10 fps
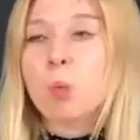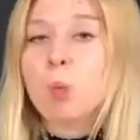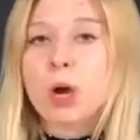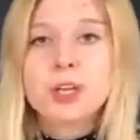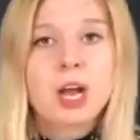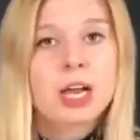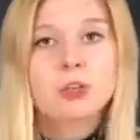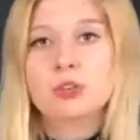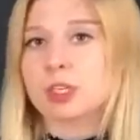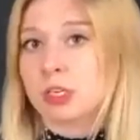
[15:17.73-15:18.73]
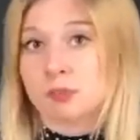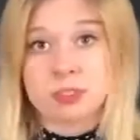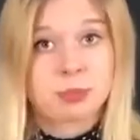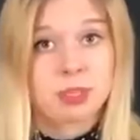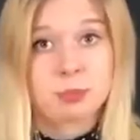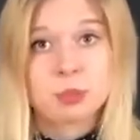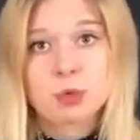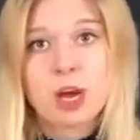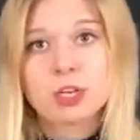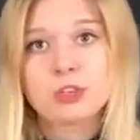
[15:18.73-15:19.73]
100 and even sometimes
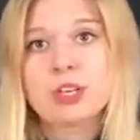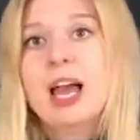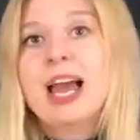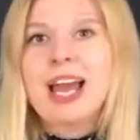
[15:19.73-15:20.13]
200.